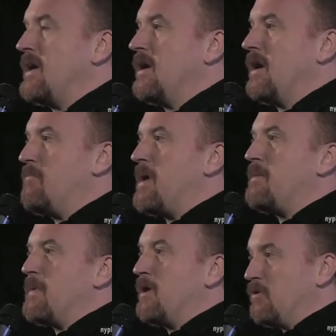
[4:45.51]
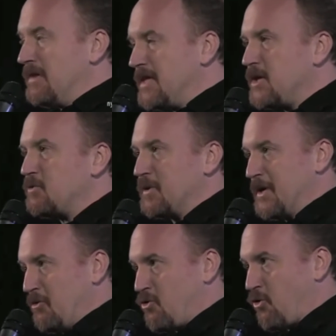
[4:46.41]
And it made me
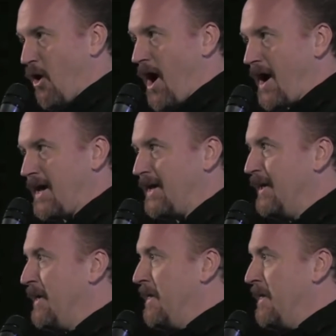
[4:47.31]
literally cry